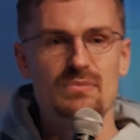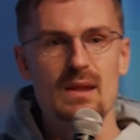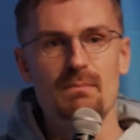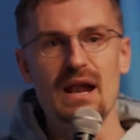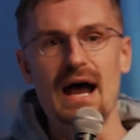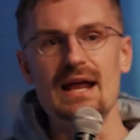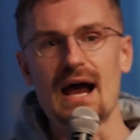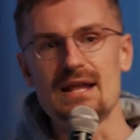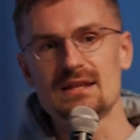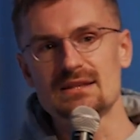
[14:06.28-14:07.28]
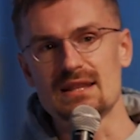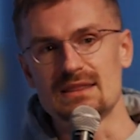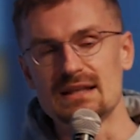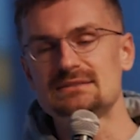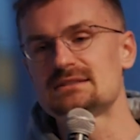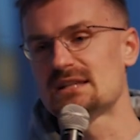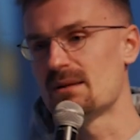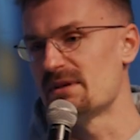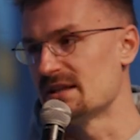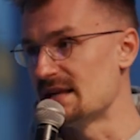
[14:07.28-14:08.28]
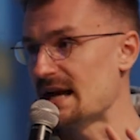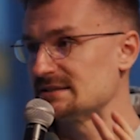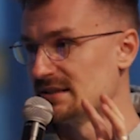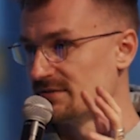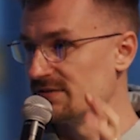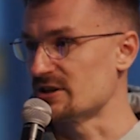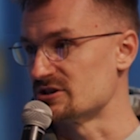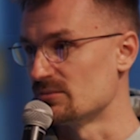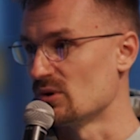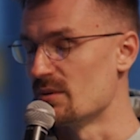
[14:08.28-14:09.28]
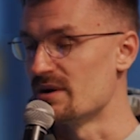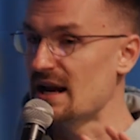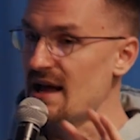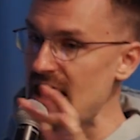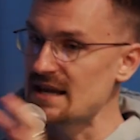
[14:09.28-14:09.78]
But I think that this is going to be the next inflection point. We kind of had an